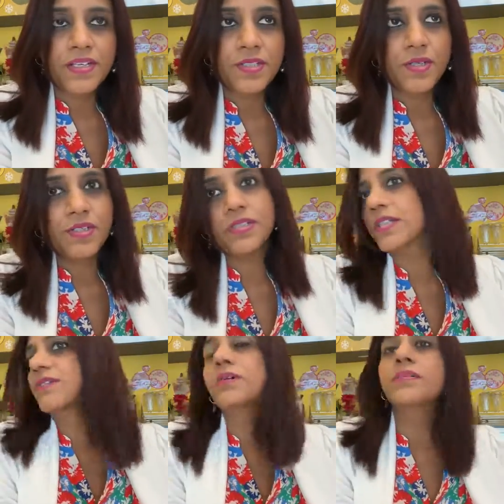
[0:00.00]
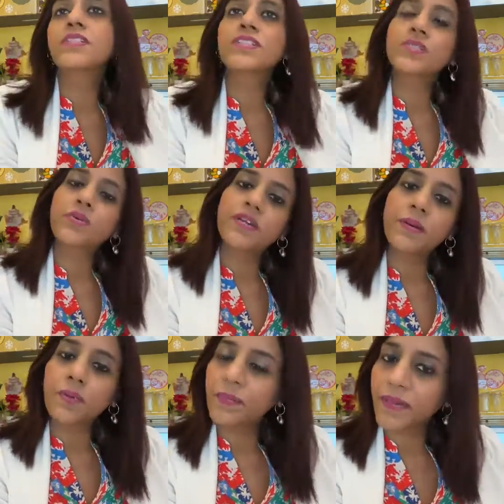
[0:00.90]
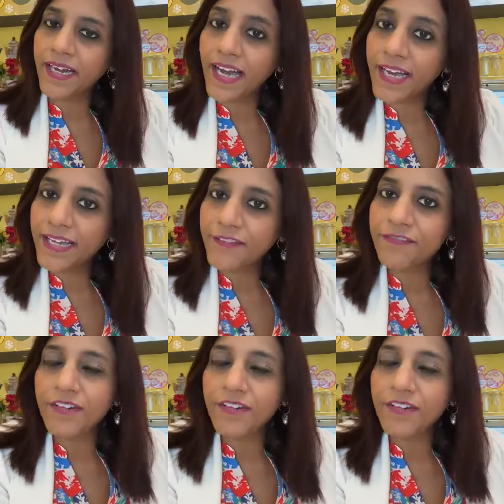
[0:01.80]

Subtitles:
So to give you a bit story about my life,